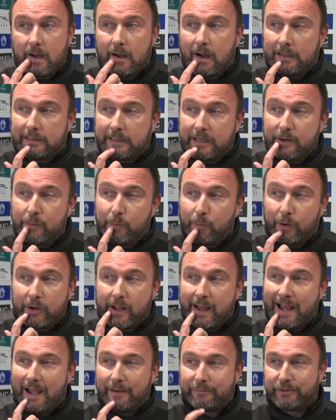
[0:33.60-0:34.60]
I didn't want to
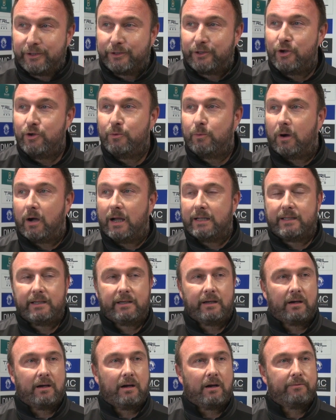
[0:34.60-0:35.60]
have to do what I did
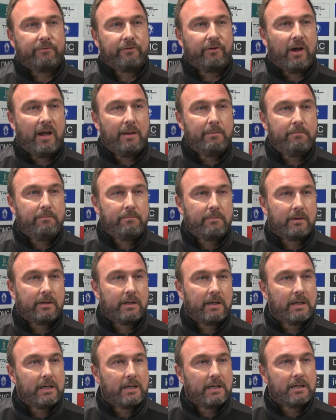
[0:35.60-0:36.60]
at half time.
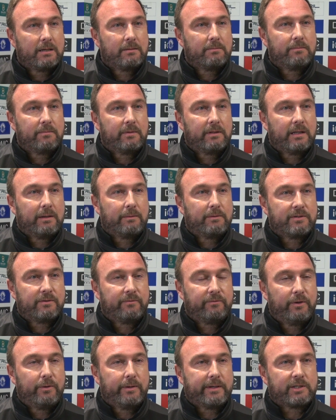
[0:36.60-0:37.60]
There was a
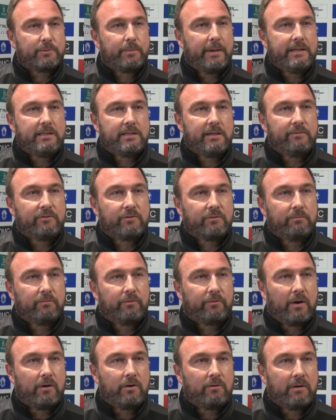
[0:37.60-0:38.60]
few expletives
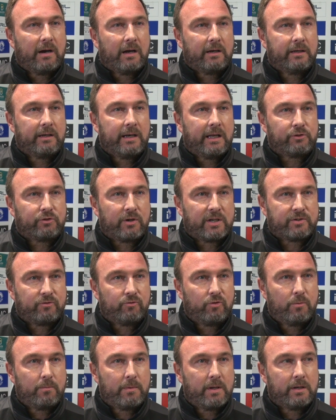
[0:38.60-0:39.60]
thrown around in that dressing
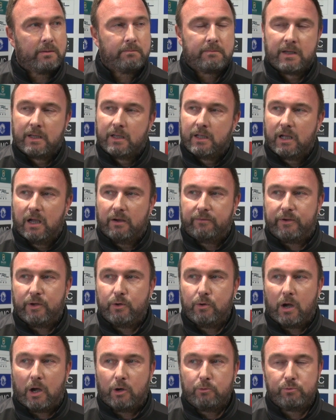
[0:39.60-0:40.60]
room and a
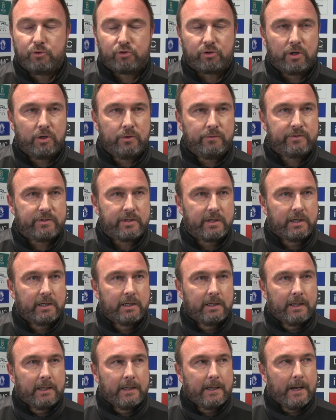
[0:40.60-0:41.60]
few home truths.
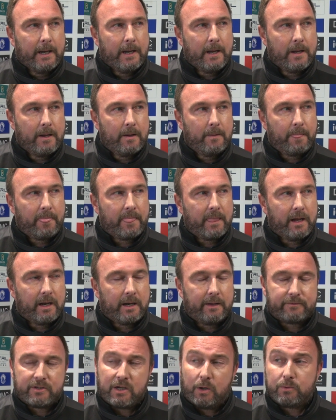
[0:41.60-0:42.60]
And
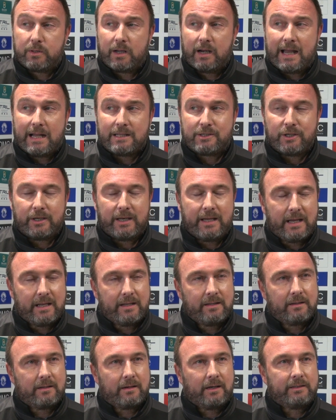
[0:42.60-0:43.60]
I've told the lads at the
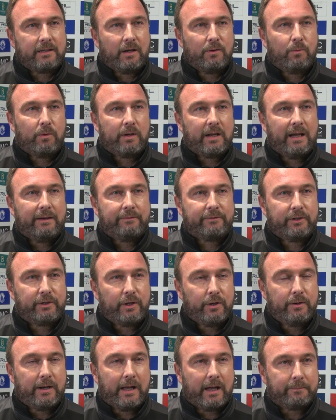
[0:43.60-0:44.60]
end, I don't want to have to
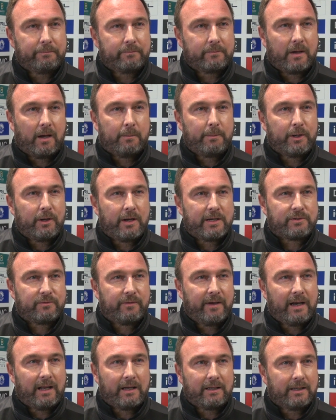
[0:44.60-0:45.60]
do that. I'm a nice
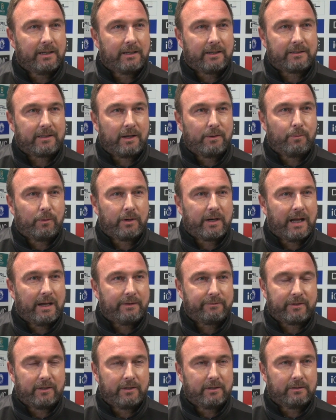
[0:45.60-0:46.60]
fella and I don't want to
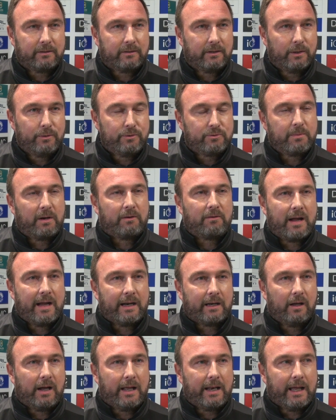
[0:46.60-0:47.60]
have to lose my
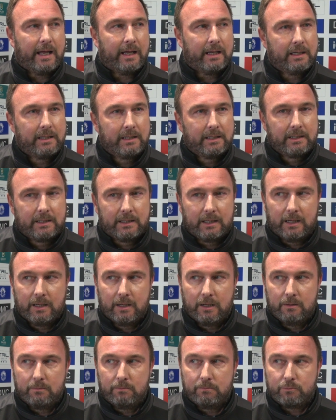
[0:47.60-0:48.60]
rag like
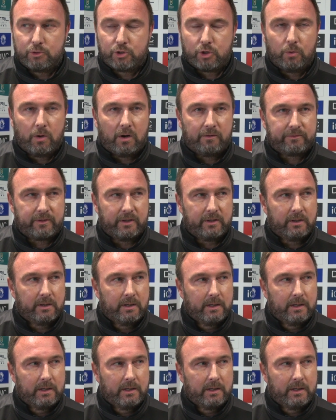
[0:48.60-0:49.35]
that too often.